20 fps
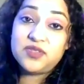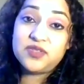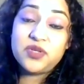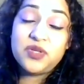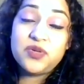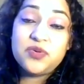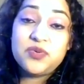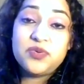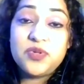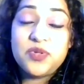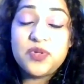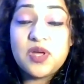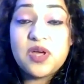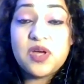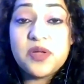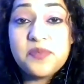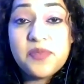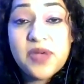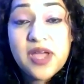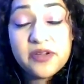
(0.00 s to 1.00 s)
So you
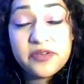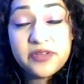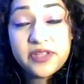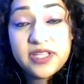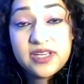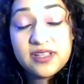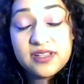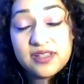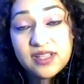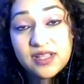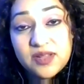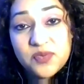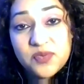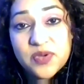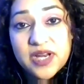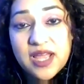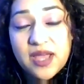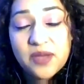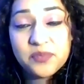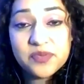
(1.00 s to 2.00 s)
got married and then
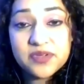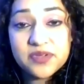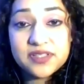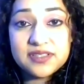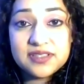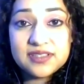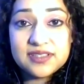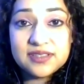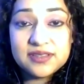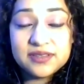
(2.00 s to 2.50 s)
what happened?